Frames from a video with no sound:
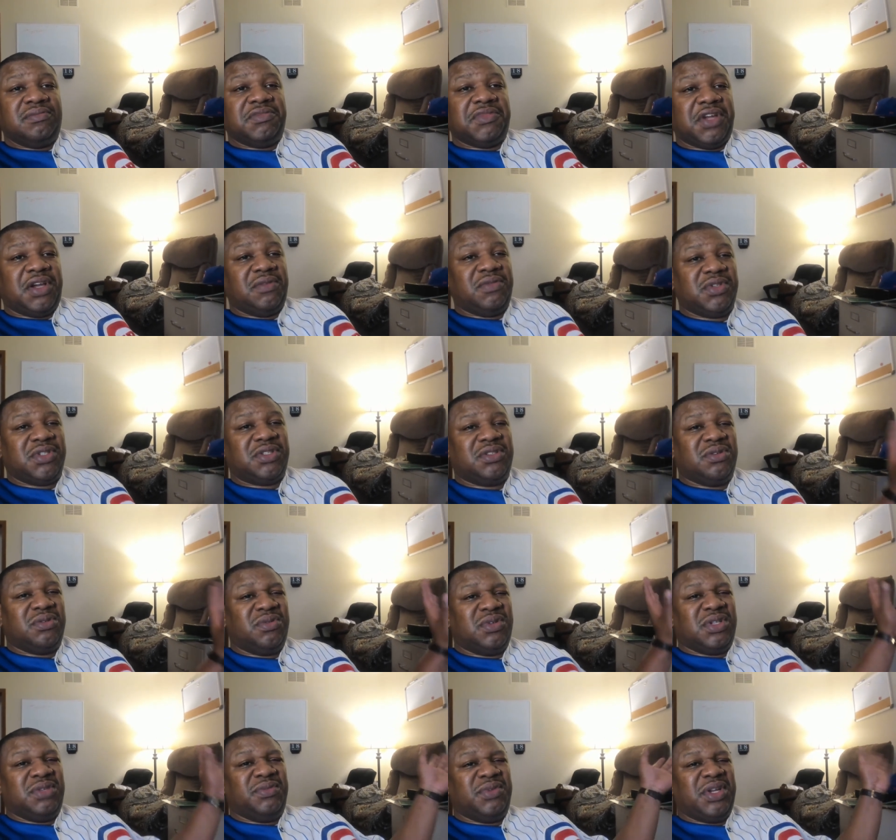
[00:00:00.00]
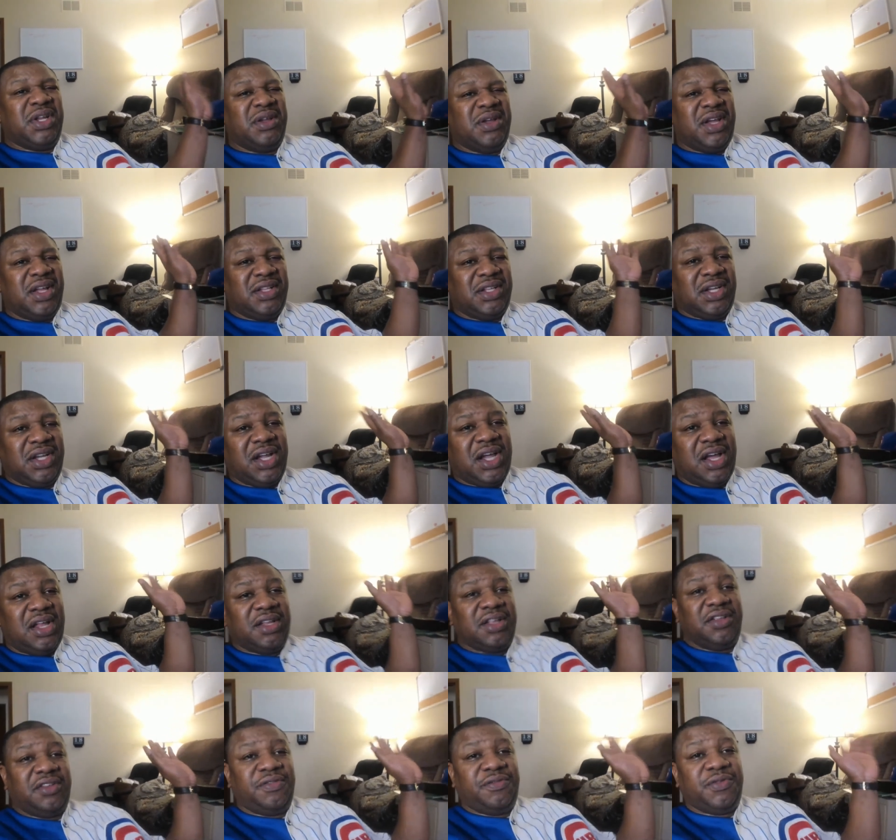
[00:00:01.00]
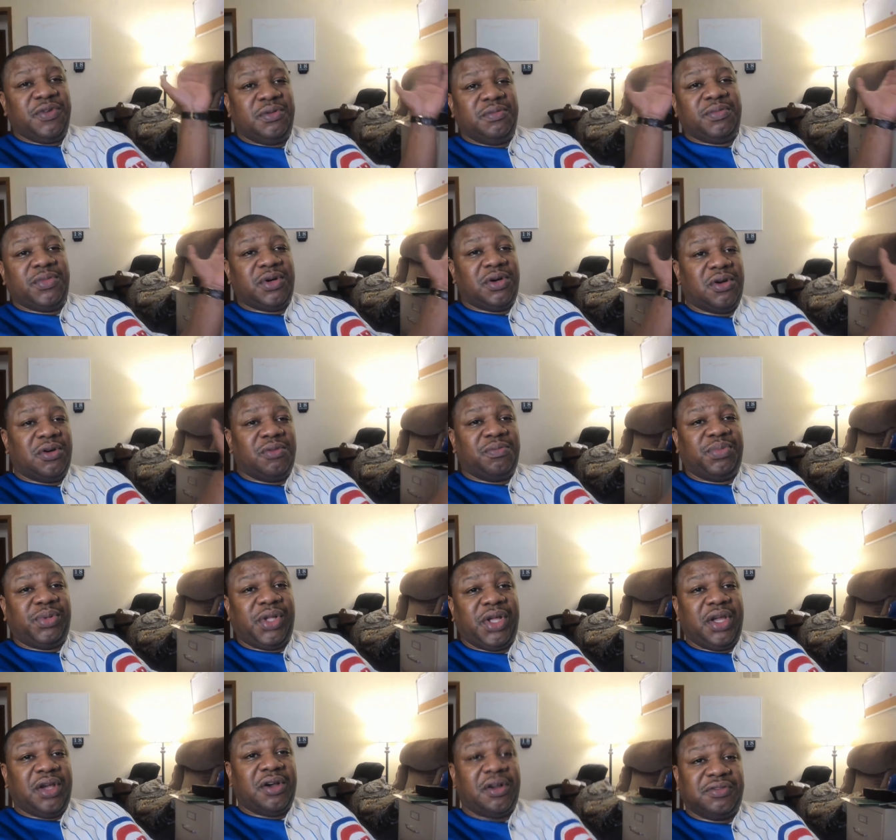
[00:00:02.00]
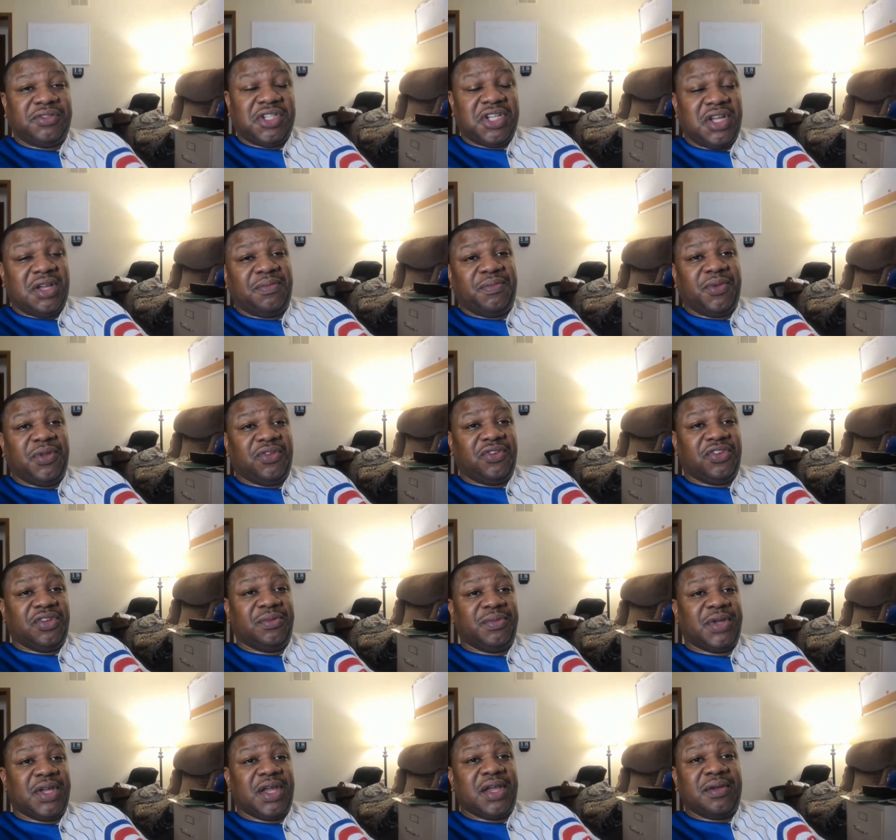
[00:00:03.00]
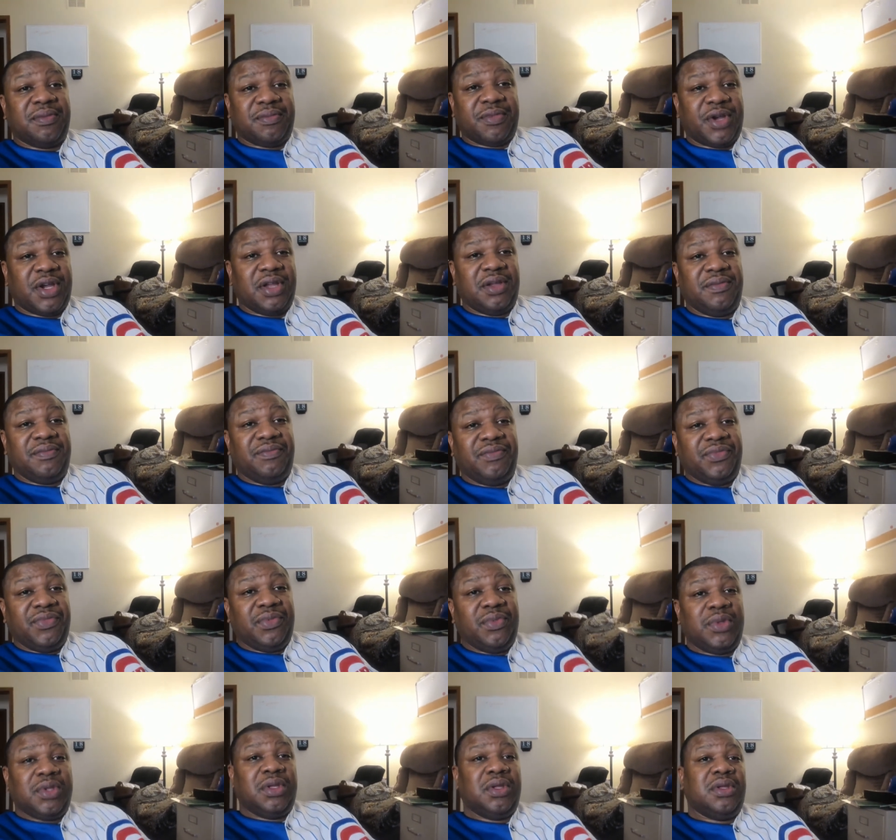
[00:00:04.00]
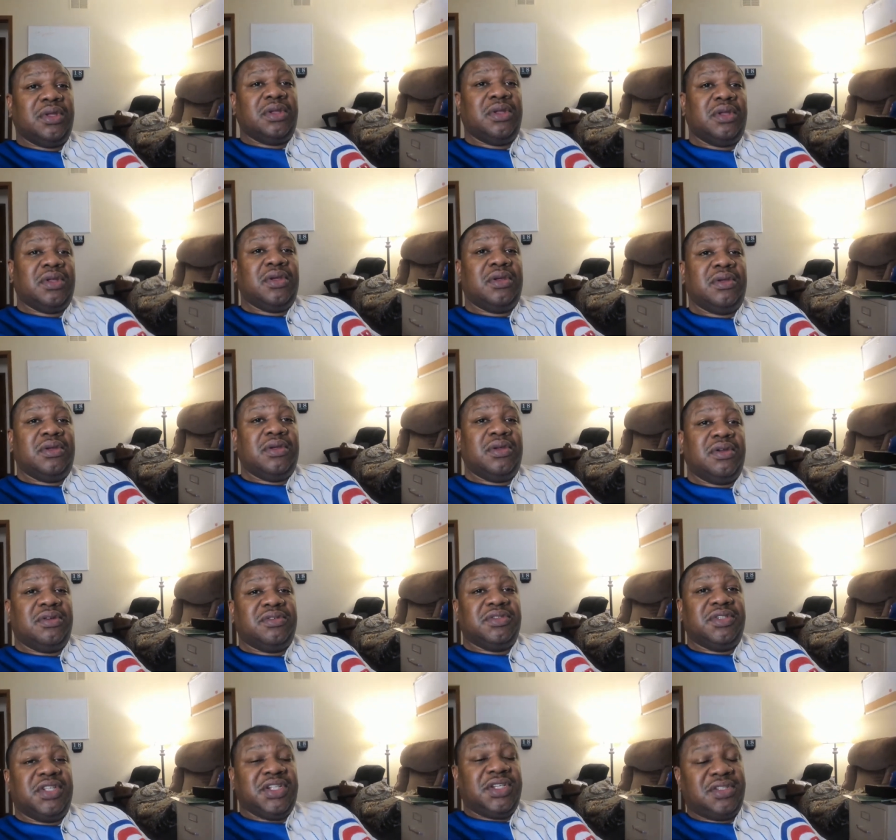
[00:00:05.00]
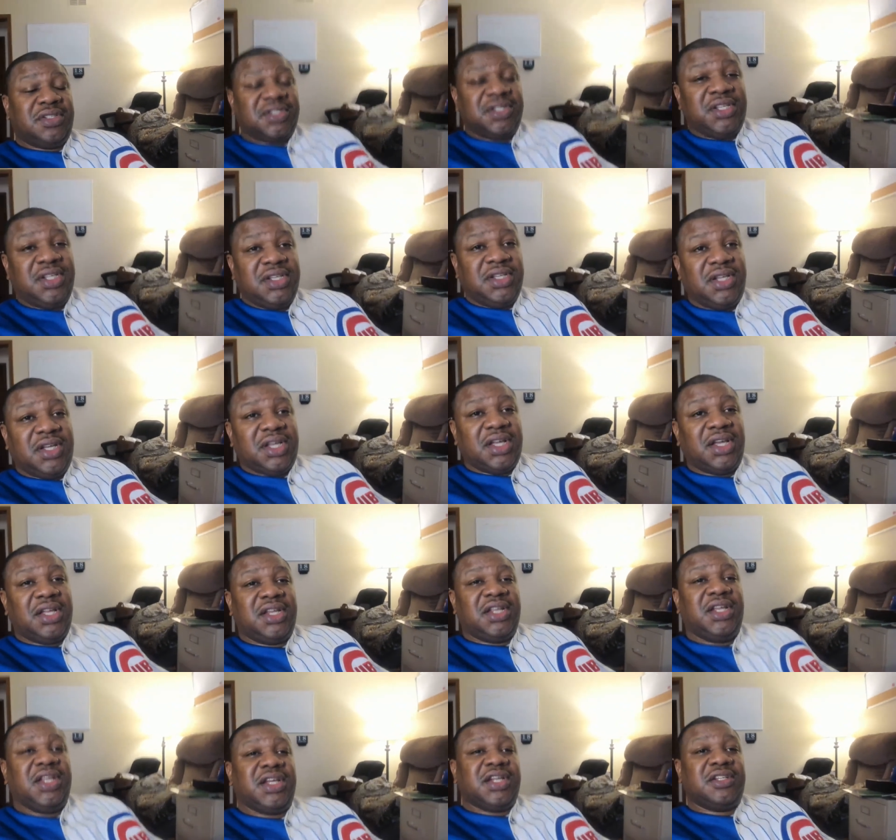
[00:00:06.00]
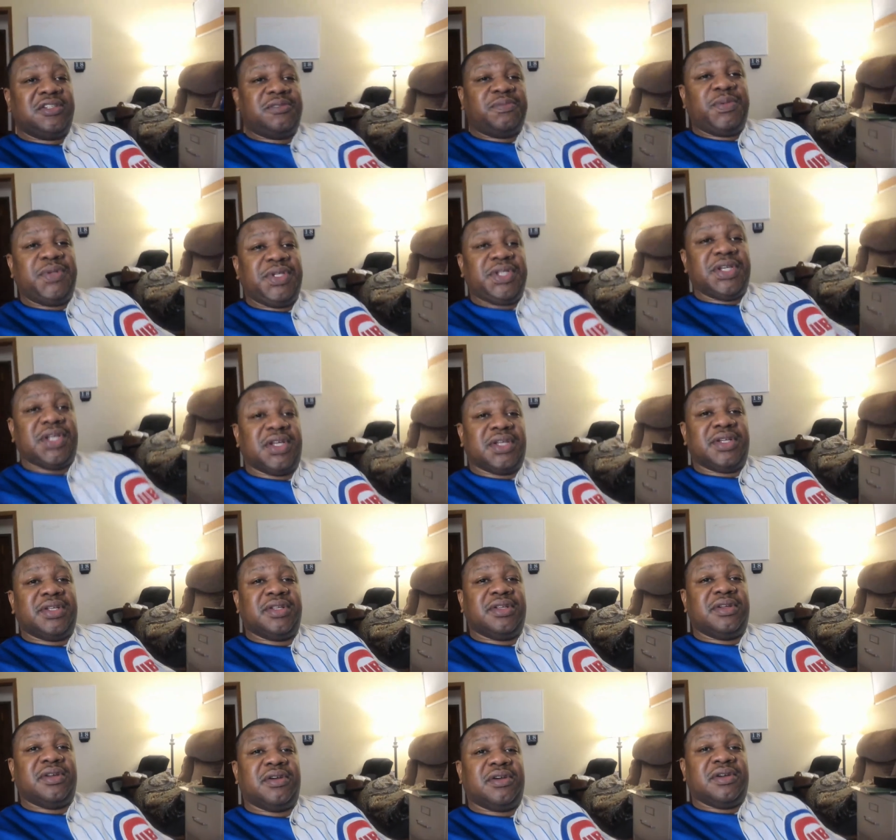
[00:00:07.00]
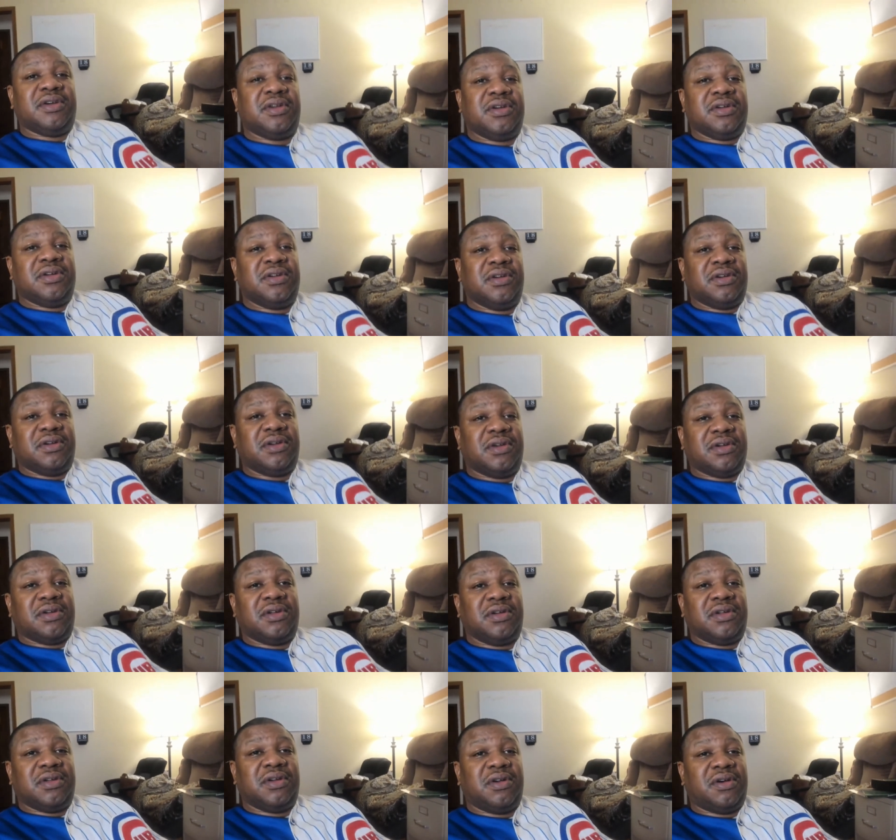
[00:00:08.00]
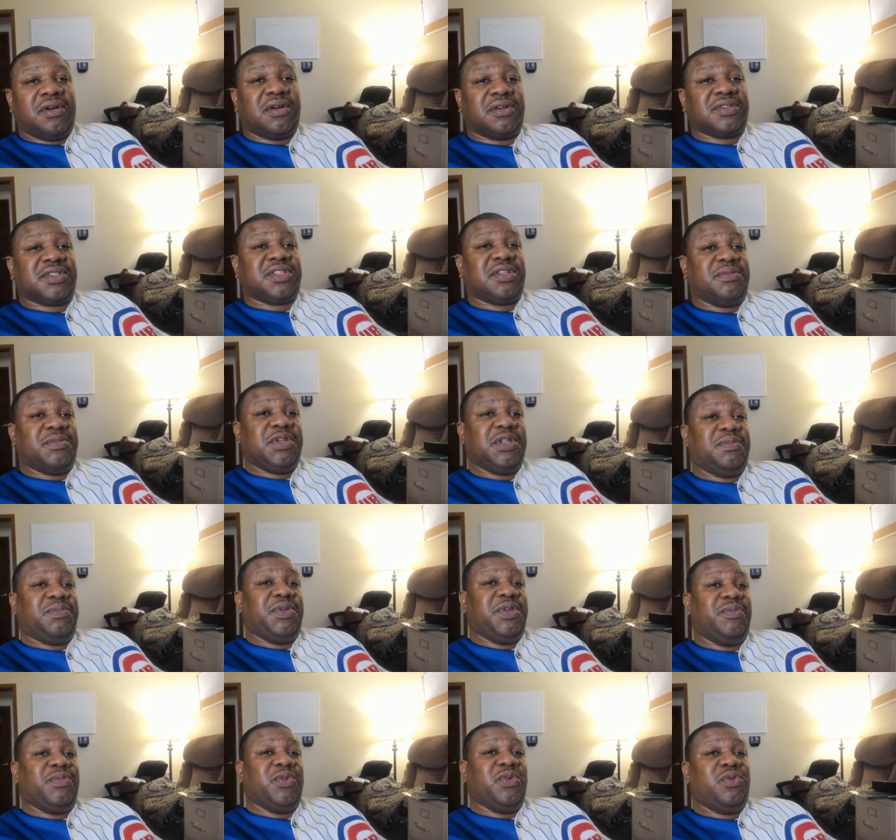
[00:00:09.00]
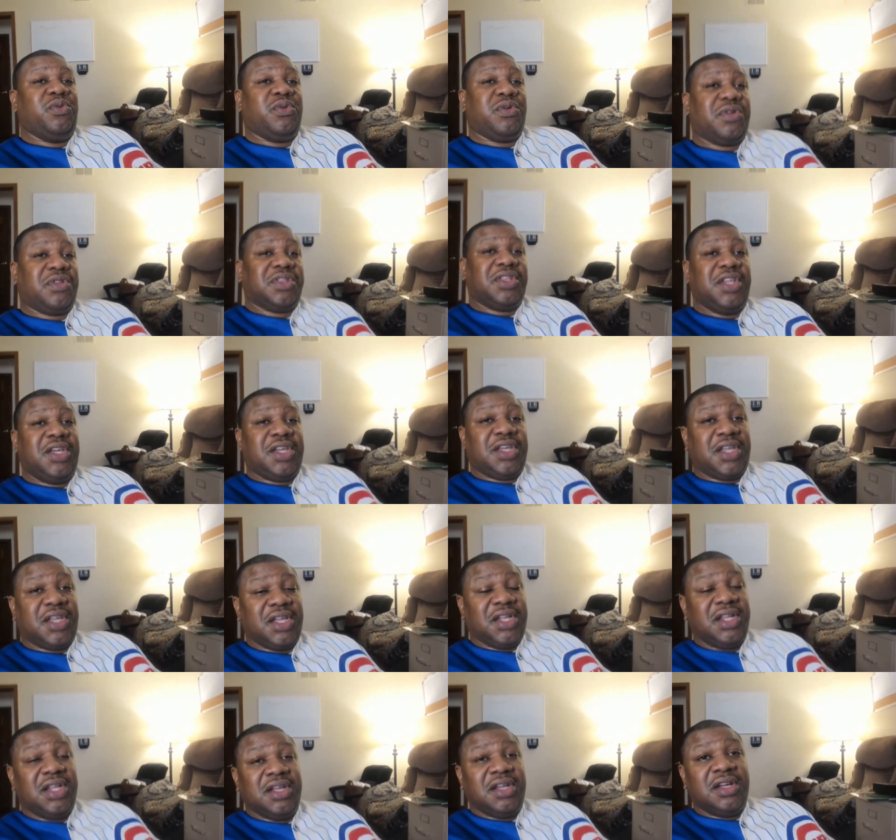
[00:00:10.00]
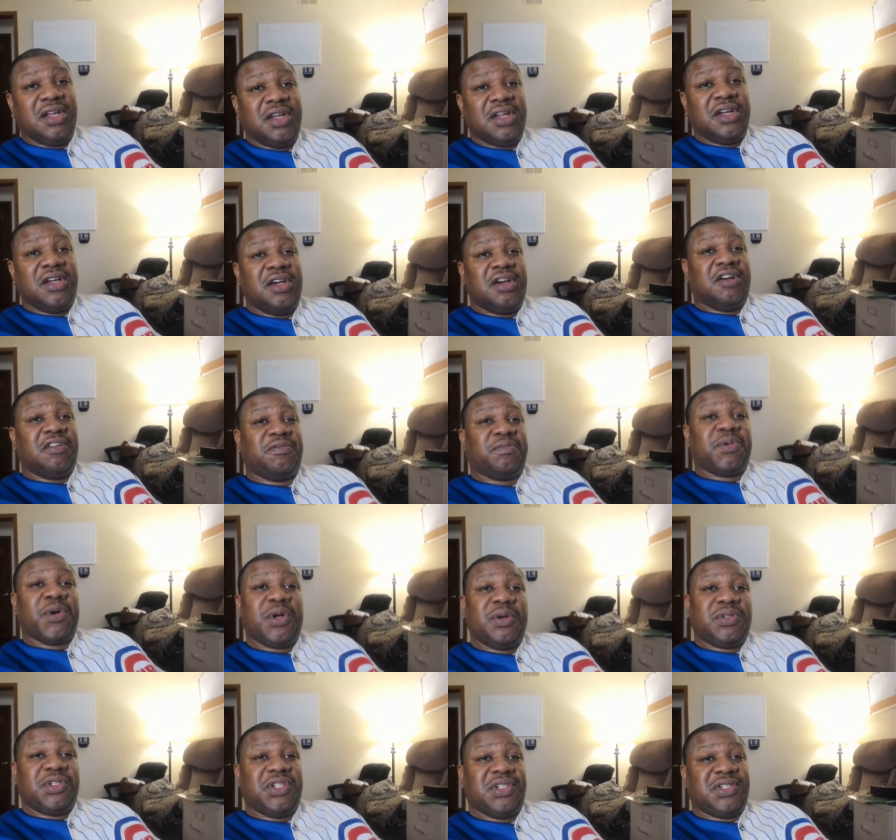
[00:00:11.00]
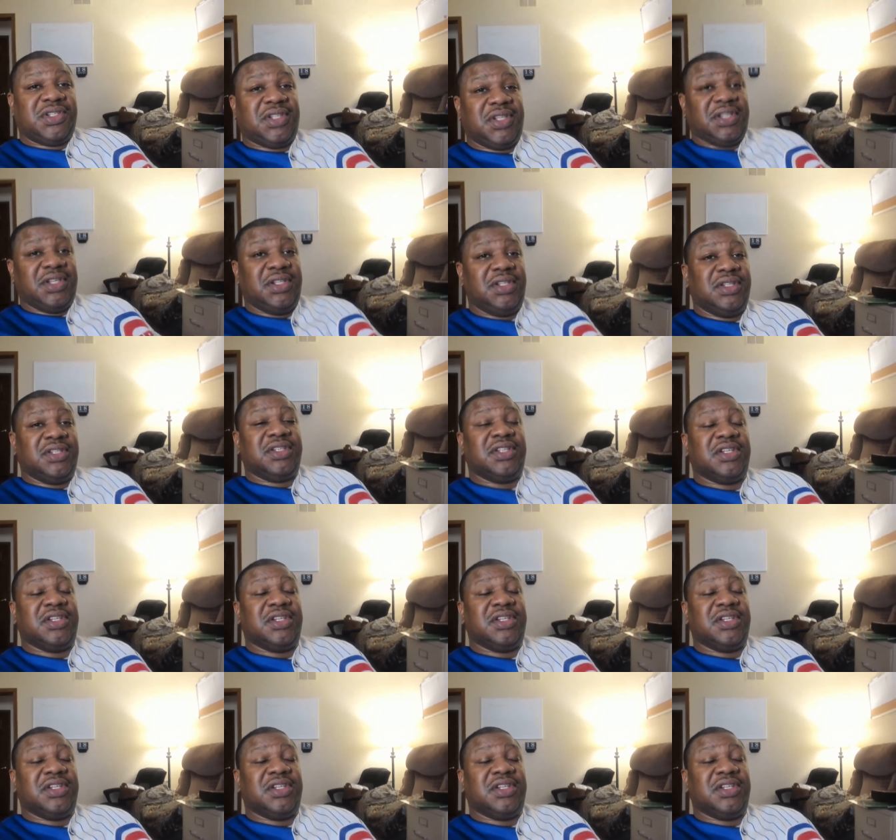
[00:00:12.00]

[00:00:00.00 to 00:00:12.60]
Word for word: That was doing when they had the college football playoff championship game, right? Disney and ESPN are some of the people who are thinking of purchasing